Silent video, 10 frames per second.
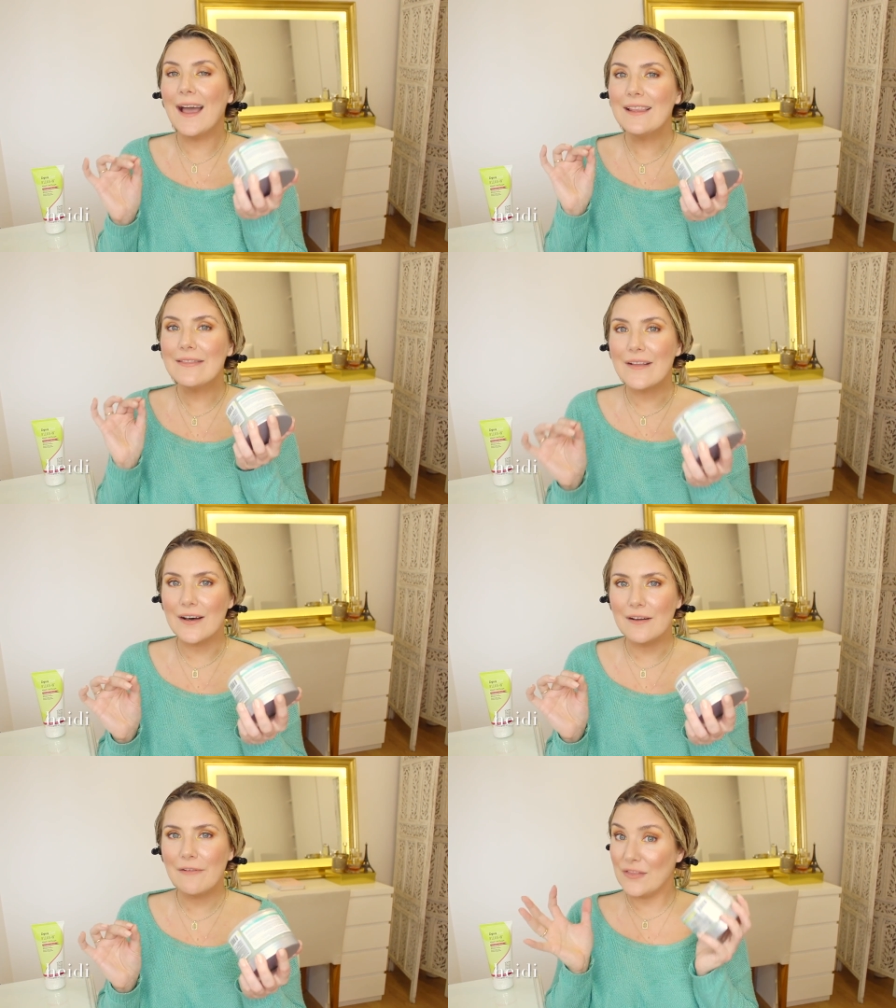I
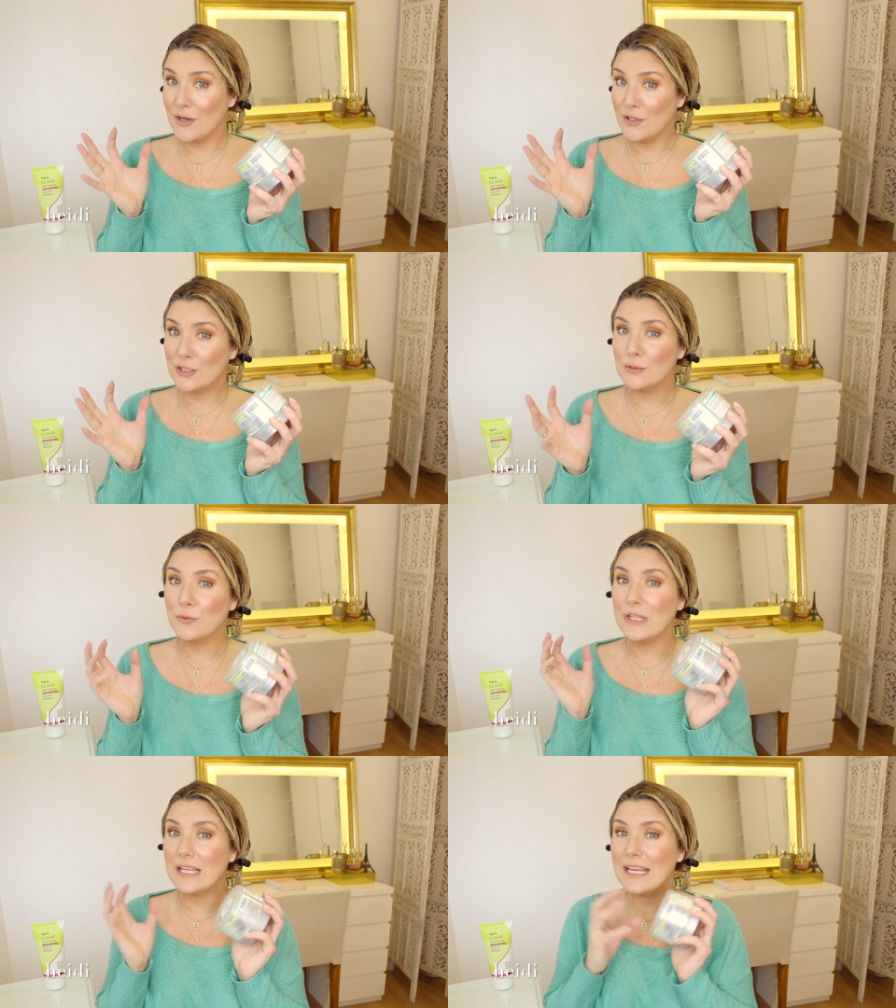love that they're
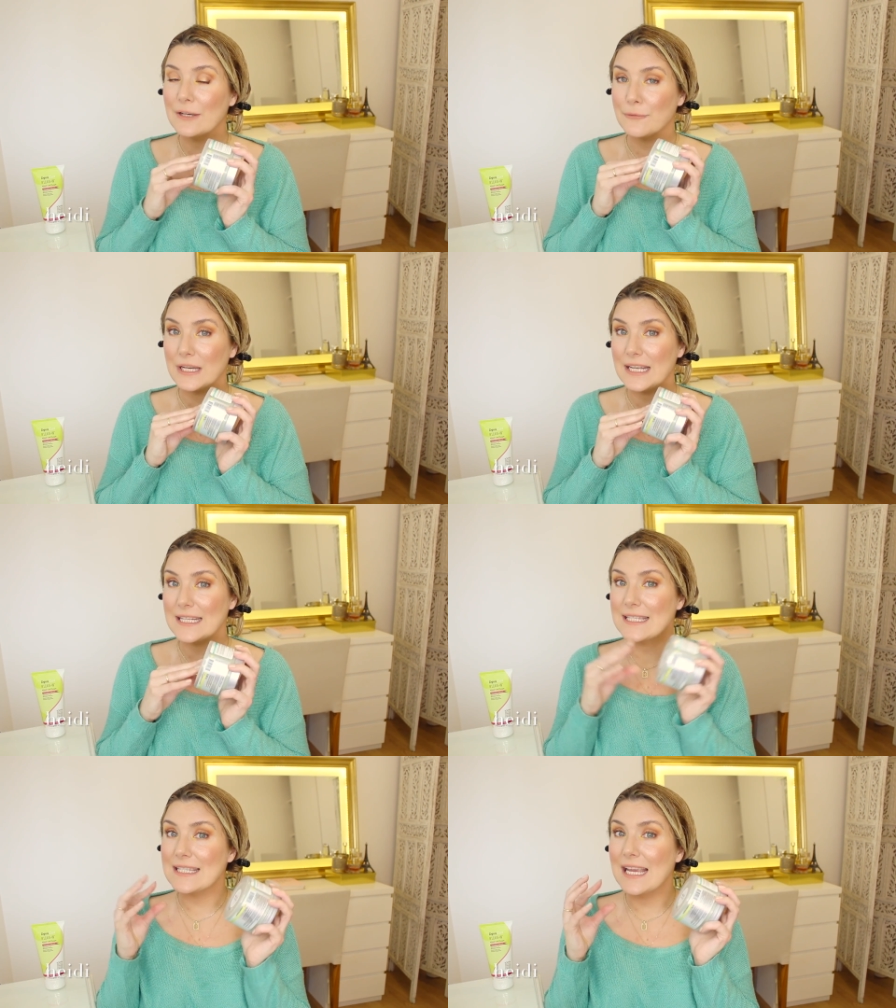including
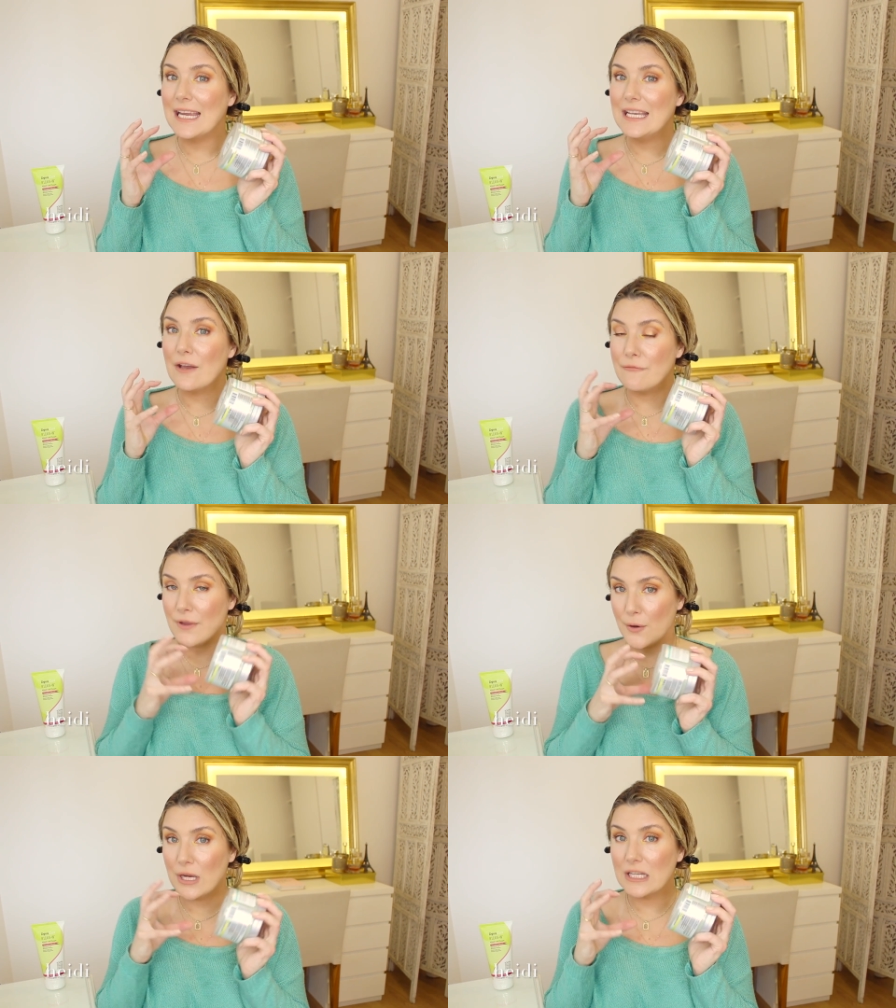ingredients in a
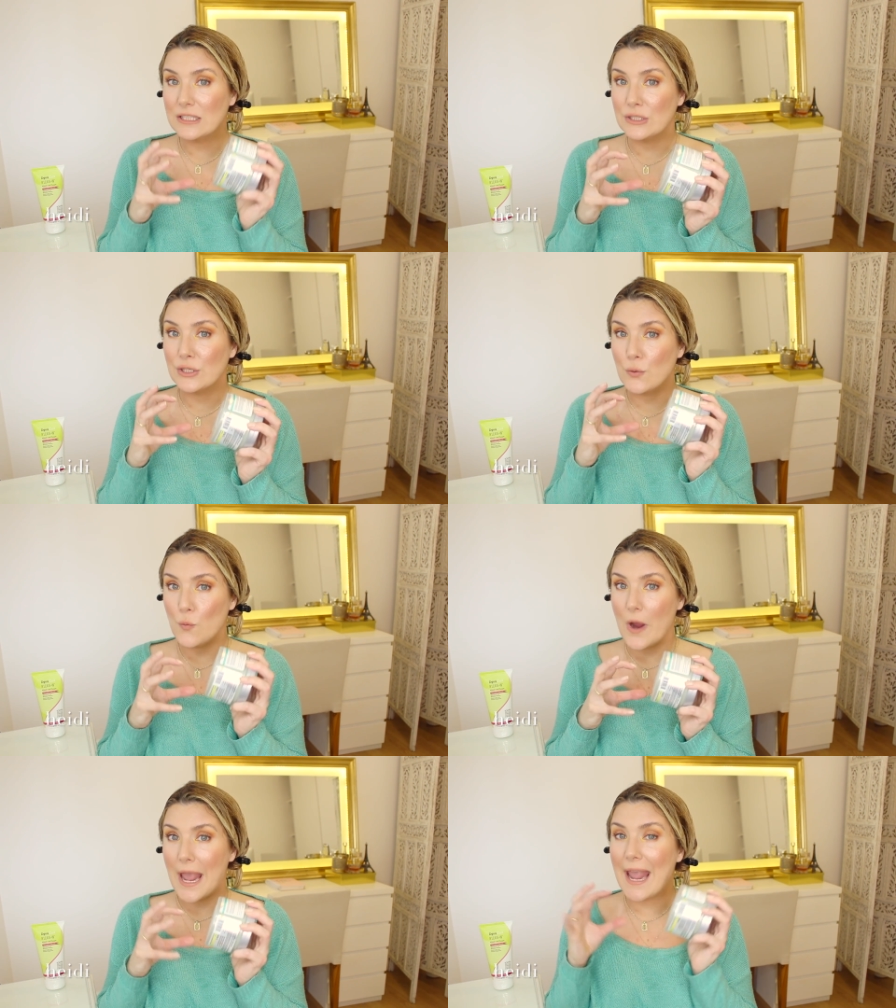very
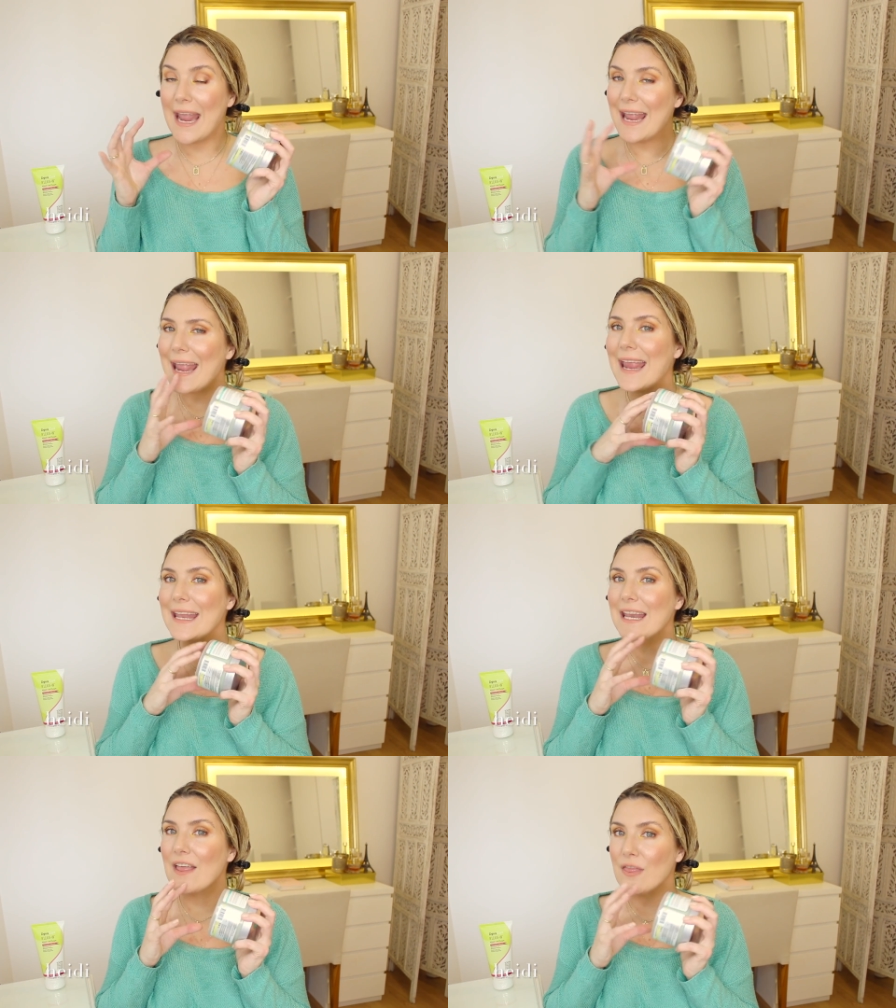clear way
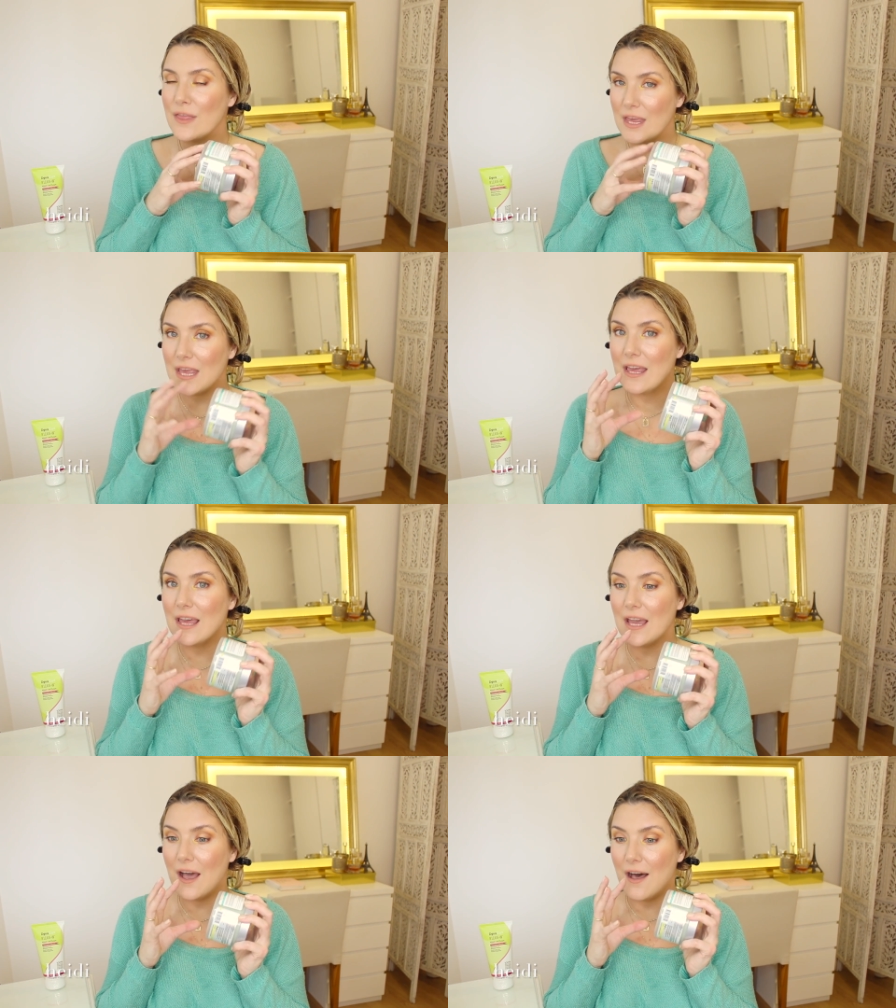in
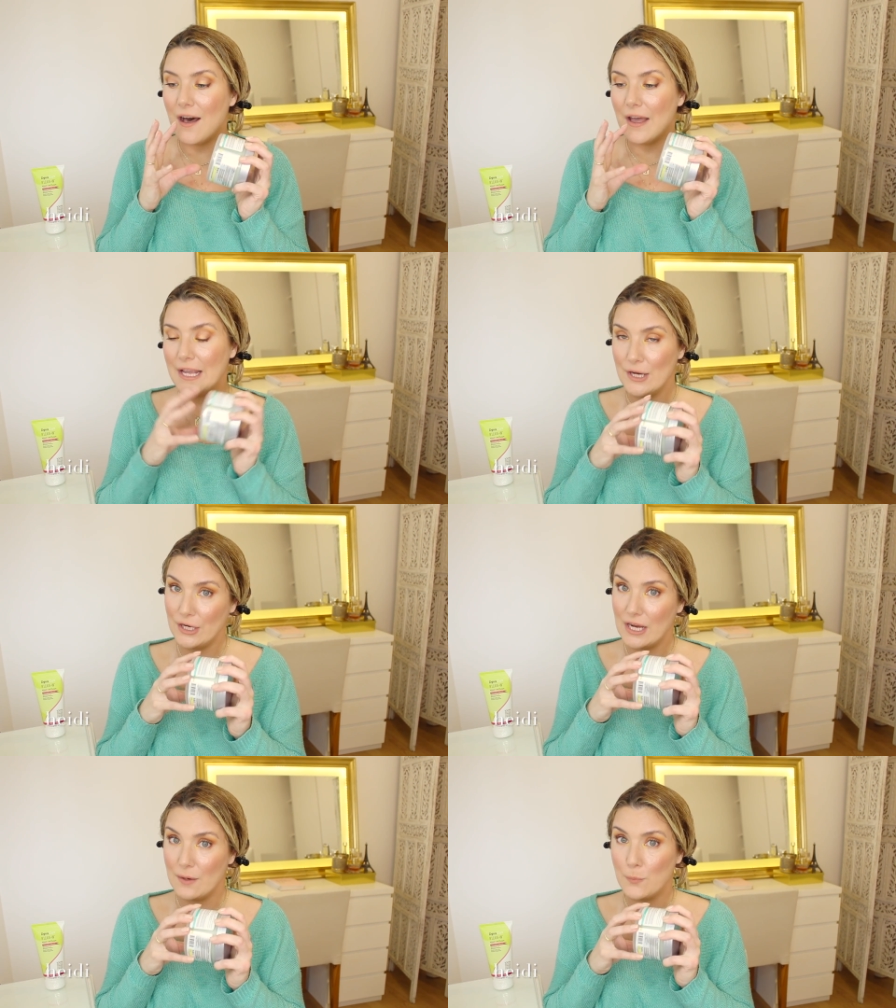the
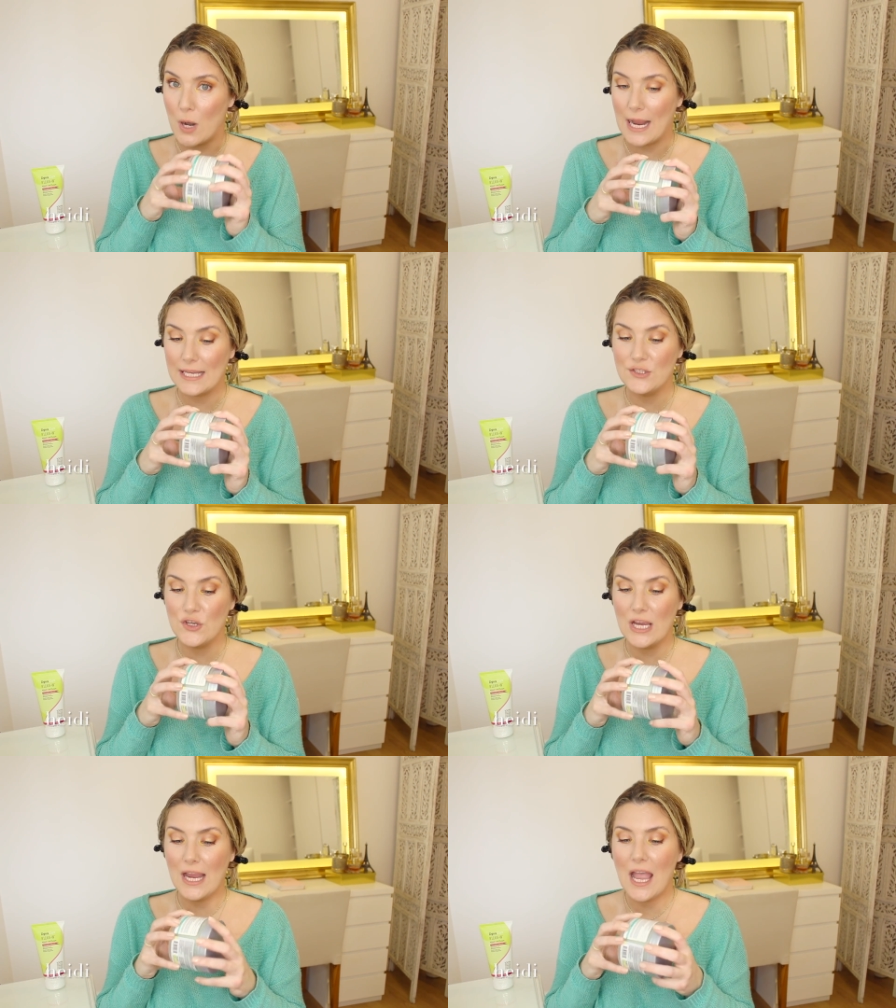hair care
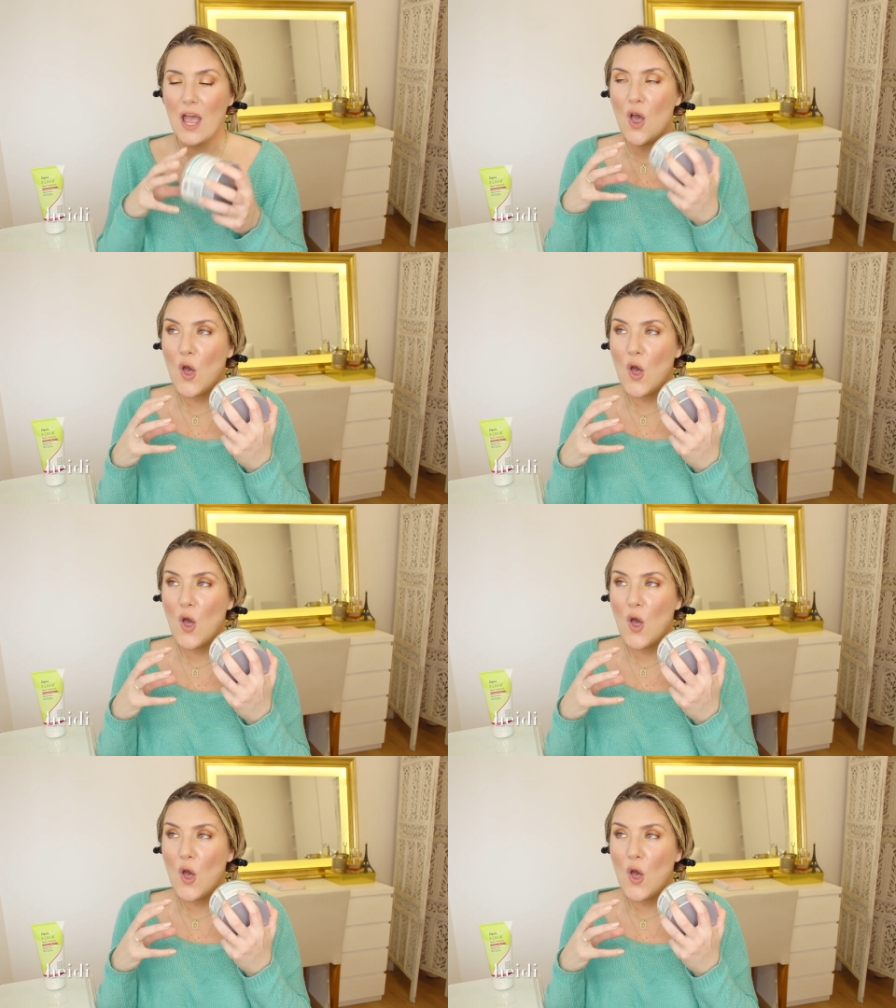packaging,